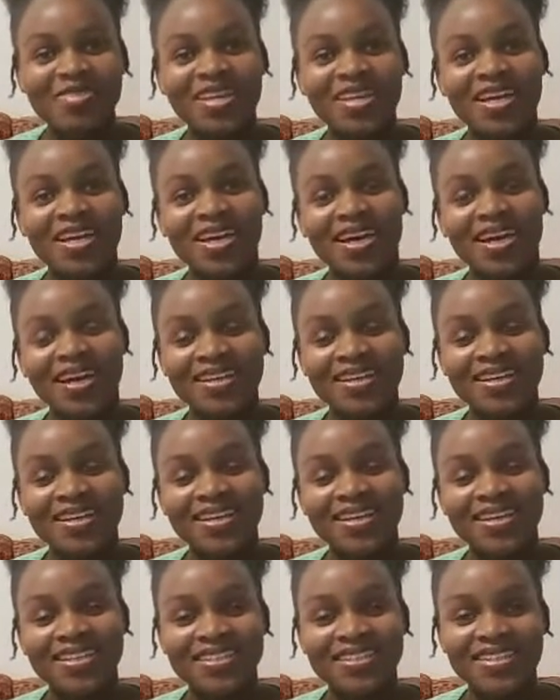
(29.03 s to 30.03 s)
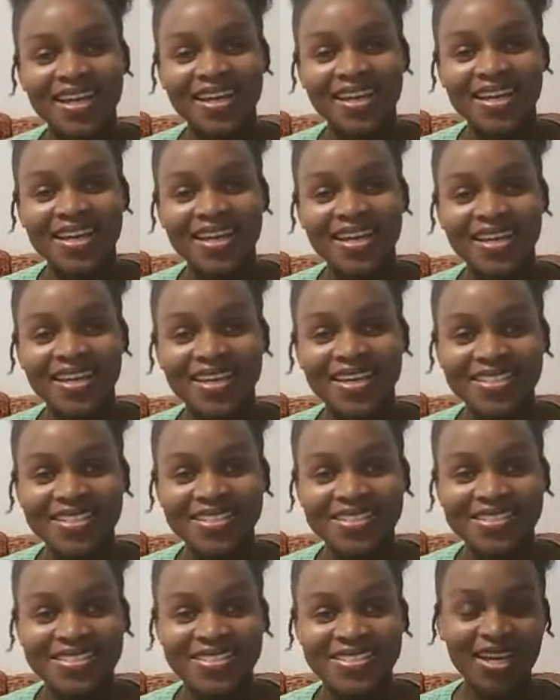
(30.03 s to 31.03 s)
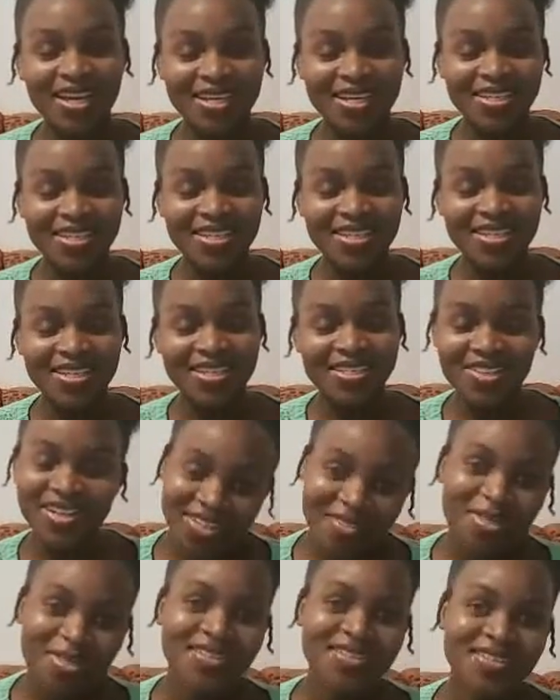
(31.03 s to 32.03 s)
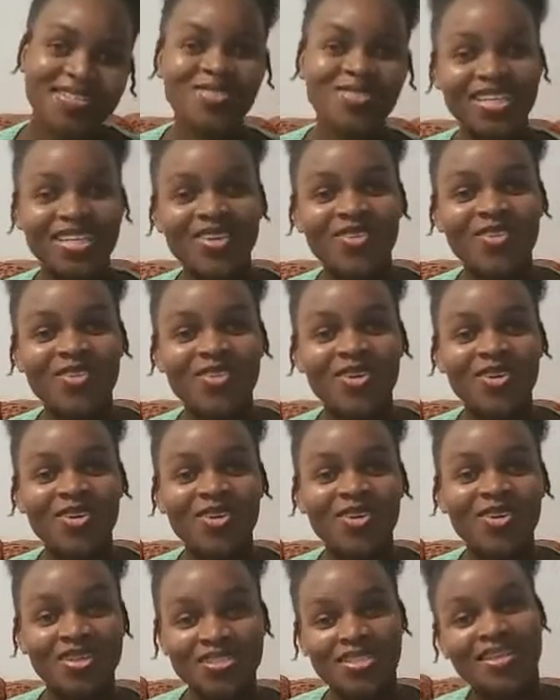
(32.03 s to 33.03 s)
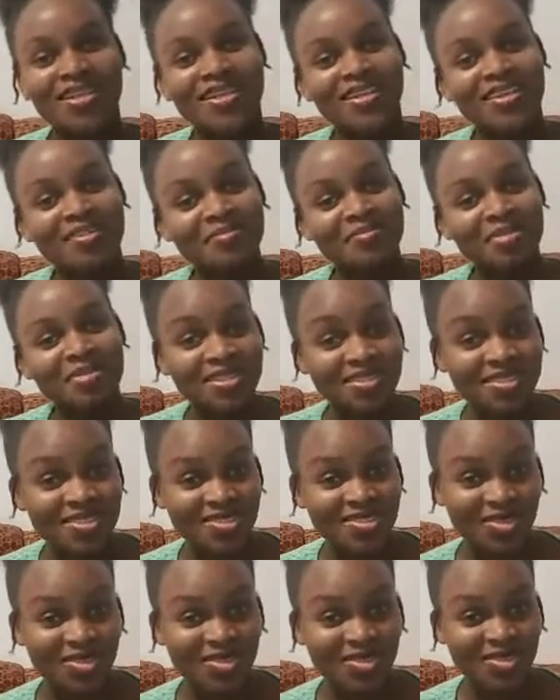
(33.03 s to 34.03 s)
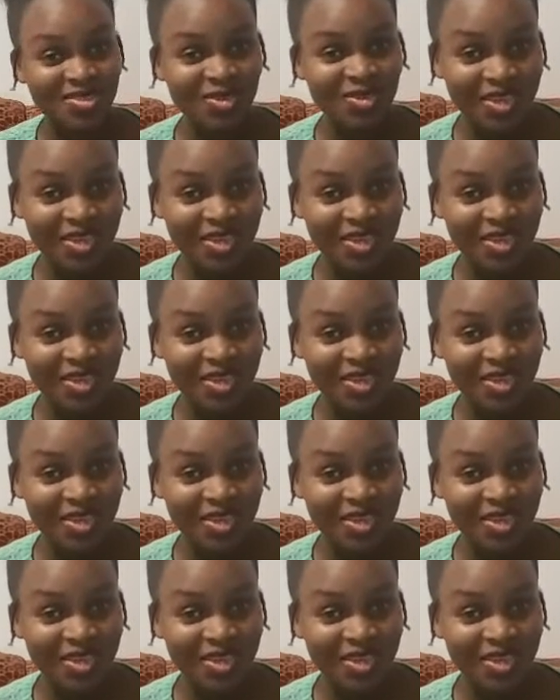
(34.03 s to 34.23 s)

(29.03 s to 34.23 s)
And I guess you guys are here because you really want to hear my story.